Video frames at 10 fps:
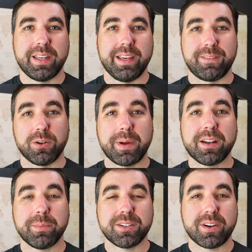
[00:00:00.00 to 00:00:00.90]
If you're
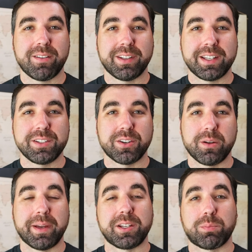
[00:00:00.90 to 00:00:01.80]
about to be traveling in
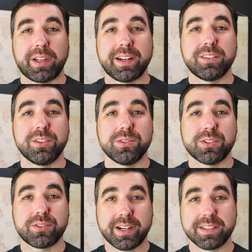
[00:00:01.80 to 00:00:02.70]
Europe and you're planning to use
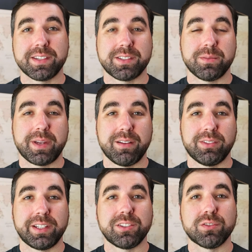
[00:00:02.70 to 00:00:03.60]
the train system
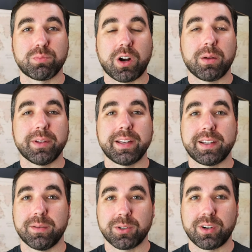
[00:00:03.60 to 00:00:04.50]
heavily, you've probably
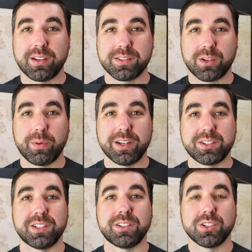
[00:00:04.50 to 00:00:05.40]
come across the
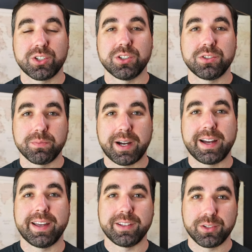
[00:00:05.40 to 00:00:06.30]
question, should you
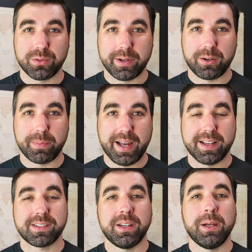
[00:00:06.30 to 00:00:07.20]
buy a Eurail
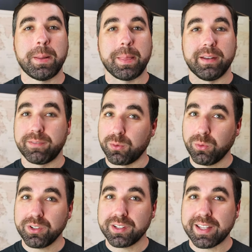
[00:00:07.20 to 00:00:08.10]
Pass? And if you're
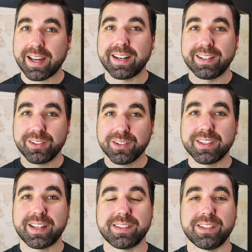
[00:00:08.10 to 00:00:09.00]
wondering that and you're
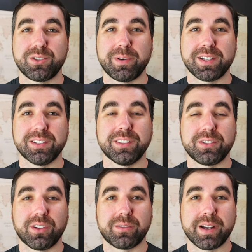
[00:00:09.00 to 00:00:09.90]
in that situation, then
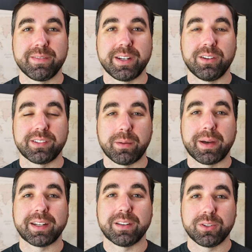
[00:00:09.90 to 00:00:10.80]
you're on the right video, because I'm
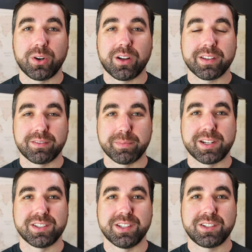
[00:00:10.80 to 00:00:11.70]
about to give you all the
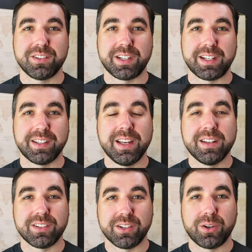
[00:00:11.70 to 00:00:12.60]
information that you need
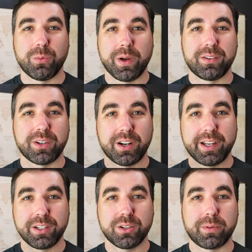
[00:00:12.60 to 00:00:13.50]
to know whether or not
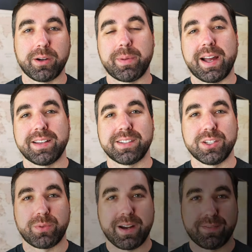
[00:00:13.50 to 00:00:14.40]
a Eurail Pass is right